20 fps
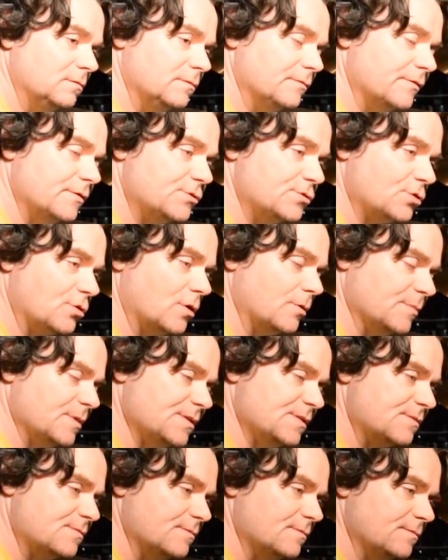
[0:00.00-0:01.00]
the term
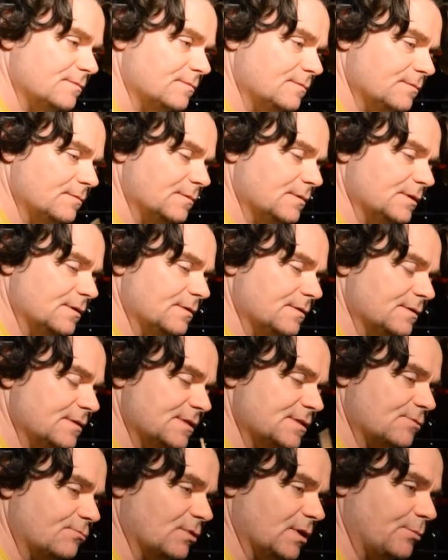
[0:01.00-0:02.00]

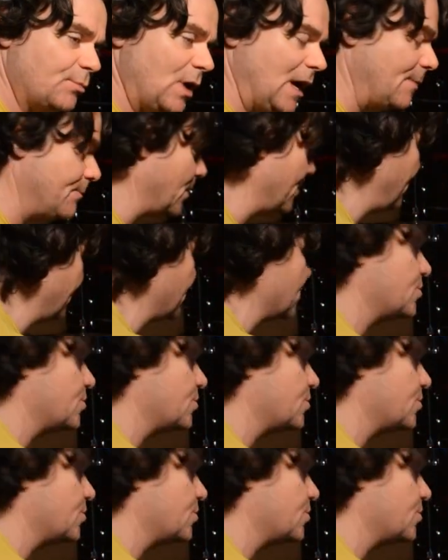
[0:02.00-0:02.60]
isn't really proper, but the